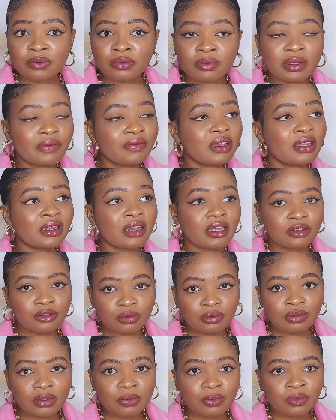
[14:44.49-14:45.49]
We have the
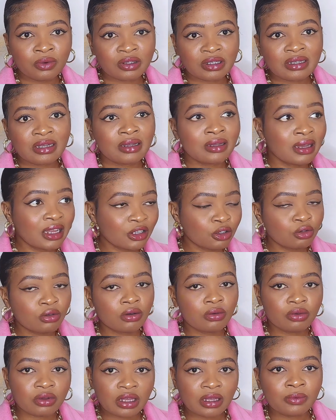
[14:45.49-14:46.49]
natural ones, the
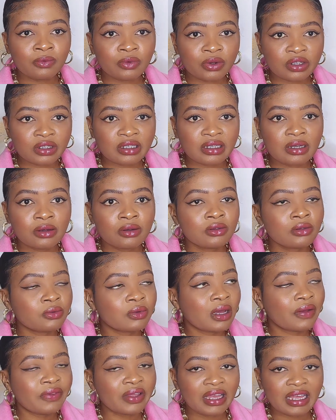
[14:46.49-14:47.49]
natural looking ones. Also, we
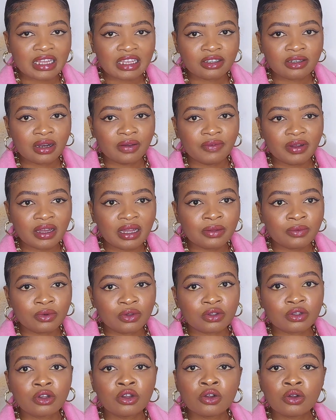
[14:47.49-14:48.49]
have the extravagant
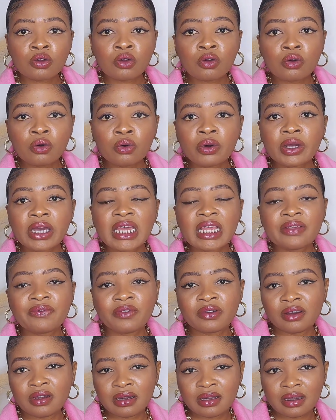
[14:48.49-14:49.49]
ones. Go in
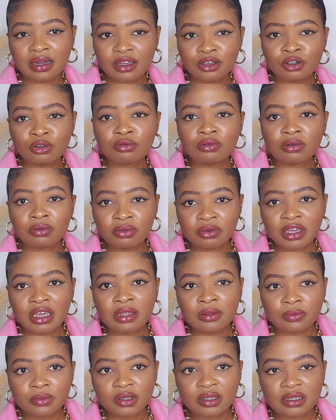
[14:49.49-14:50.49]
for the natural
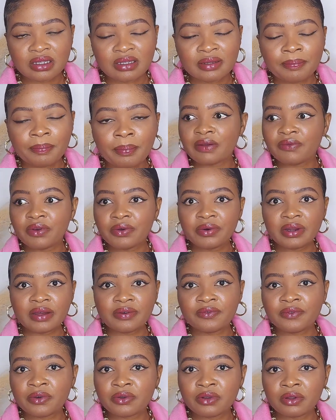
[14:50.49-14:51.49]
looking ones. They are very
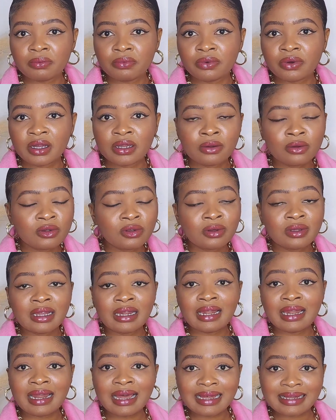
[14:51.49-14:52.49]
affordable. And also the
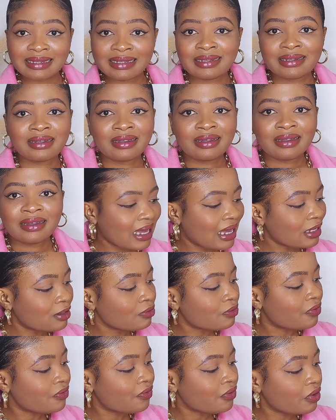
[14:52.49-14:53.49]
last, I had
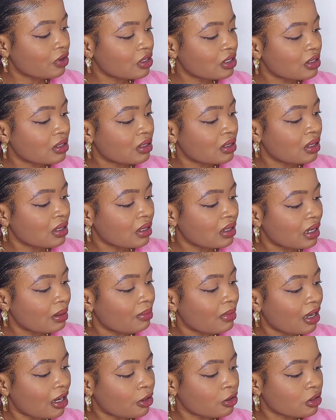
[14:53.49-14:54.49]
to force
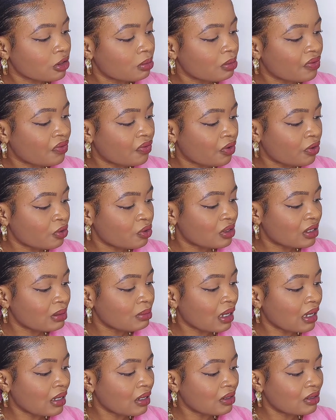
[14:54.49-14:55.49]
them out. Before you see
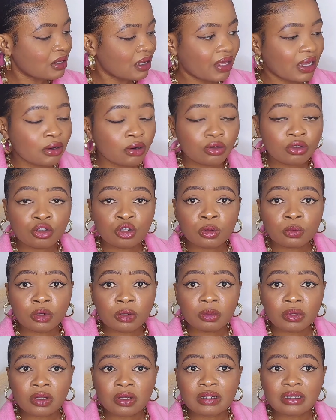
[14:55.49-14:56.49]
my nails, they are not
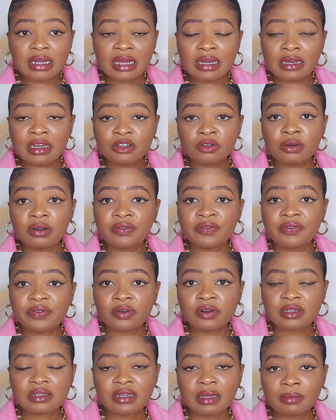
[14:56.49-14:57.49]
smooth because I literally
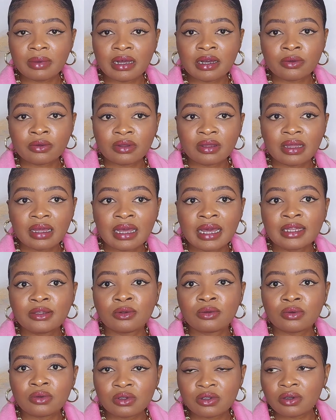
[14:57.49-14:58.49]
forced them out. I had
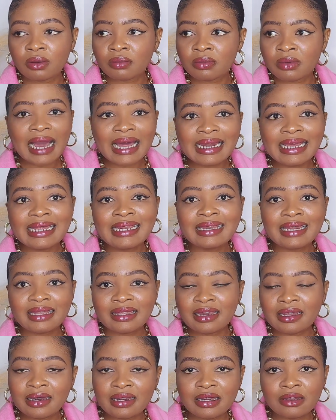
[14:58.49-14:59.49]
to do some, I didn't need
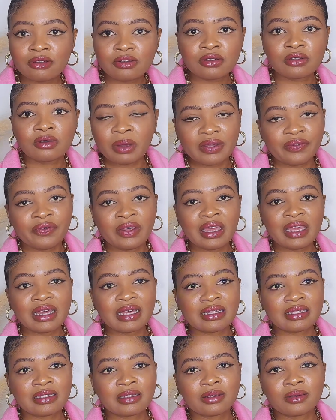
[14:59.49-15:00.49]
the nails on my
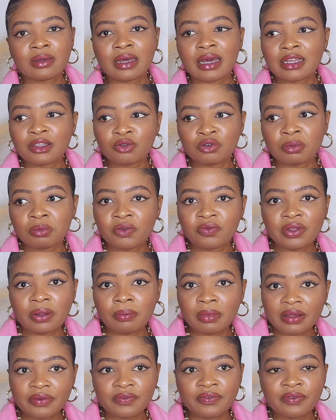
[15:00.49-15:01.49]
fingers, so I had to remove them
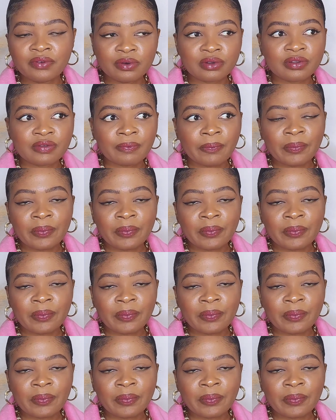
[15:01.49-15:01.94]
by force.